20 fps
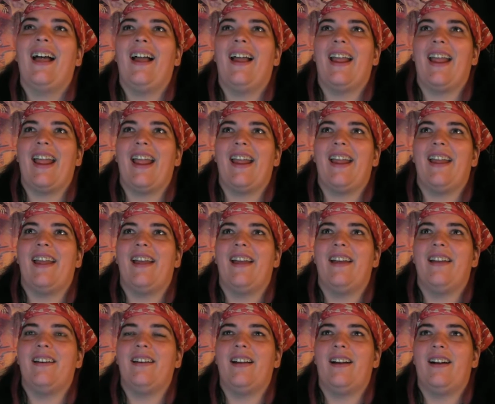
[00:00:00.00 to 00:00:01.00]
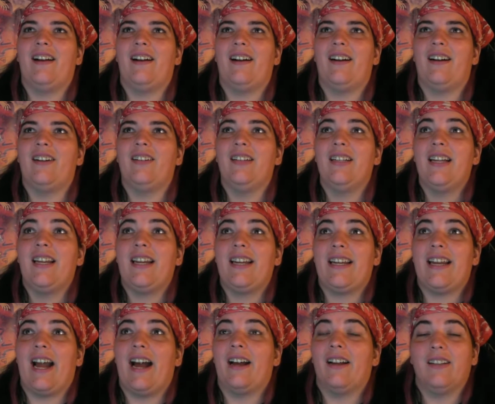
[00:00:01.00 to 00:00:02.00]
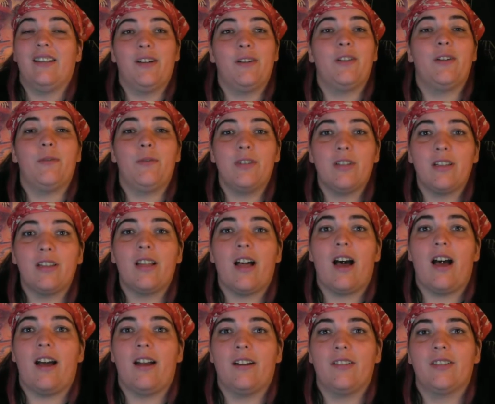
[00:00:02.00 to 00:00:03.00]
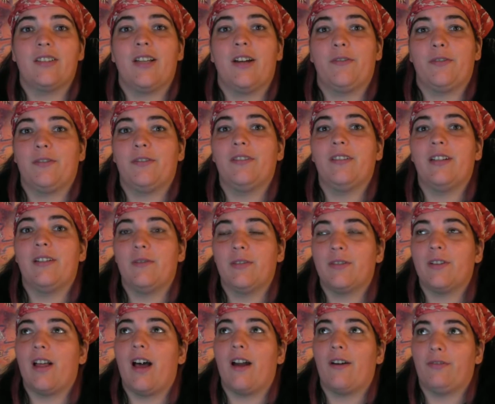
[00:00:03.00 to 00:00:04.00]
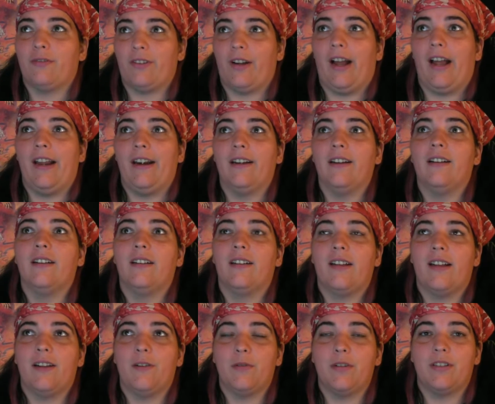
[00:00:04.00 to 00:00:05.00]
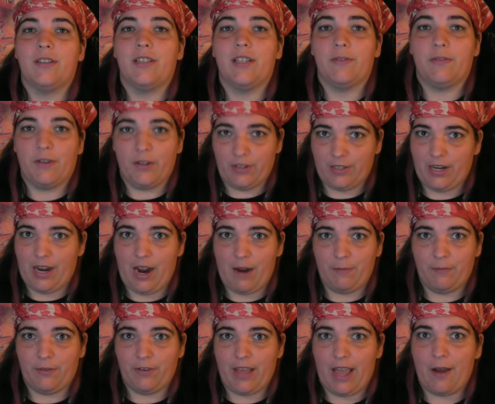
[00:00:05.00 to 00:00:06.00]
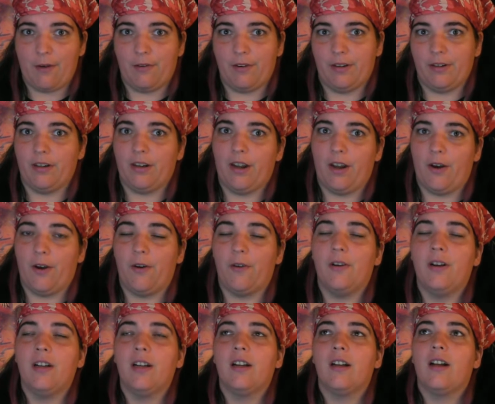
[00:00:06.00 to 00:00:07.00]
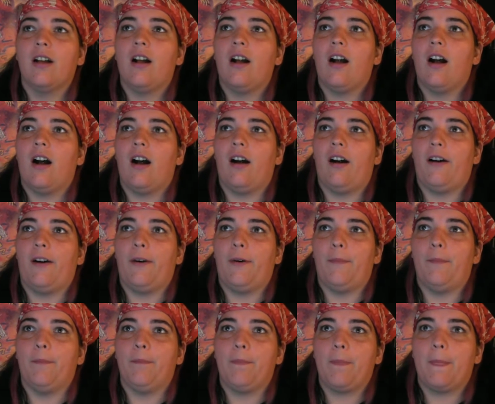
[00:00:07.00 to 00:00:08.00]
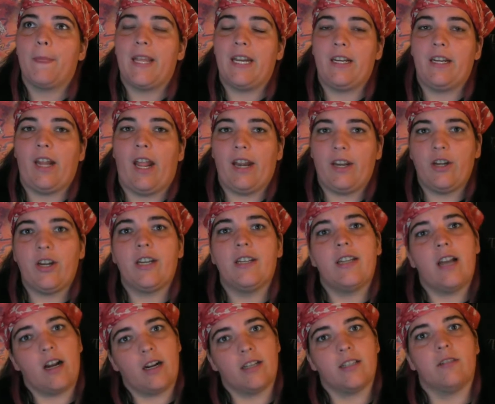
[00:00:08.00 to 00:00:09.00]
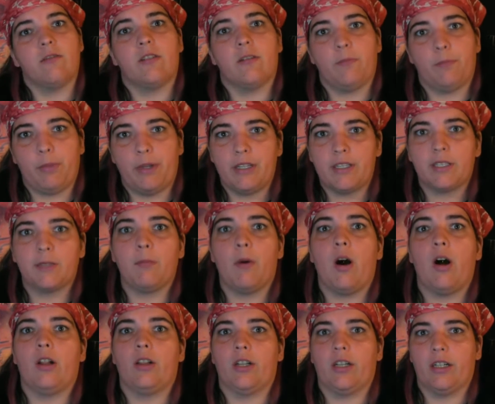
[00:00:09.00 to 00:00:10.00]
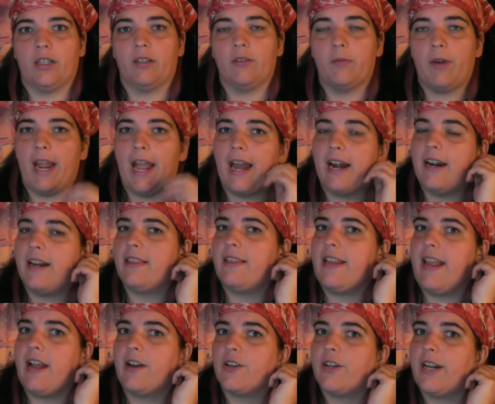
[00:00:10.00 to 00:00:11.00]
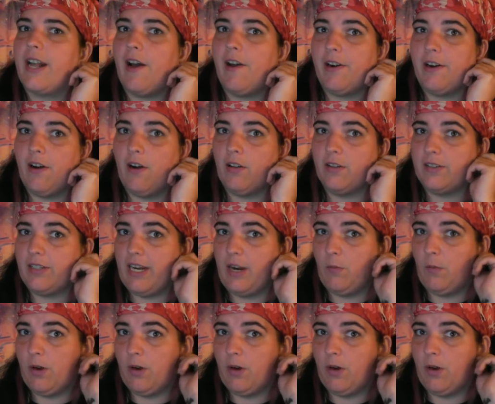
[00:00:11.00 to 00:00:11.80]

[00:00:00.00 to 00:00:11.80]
And, yeah, there was a lot of stuff. It was a lot of fun. It was the first time for that one to go. And you could tell because it was a bit smaller. We had it at the Ector County Coliseum.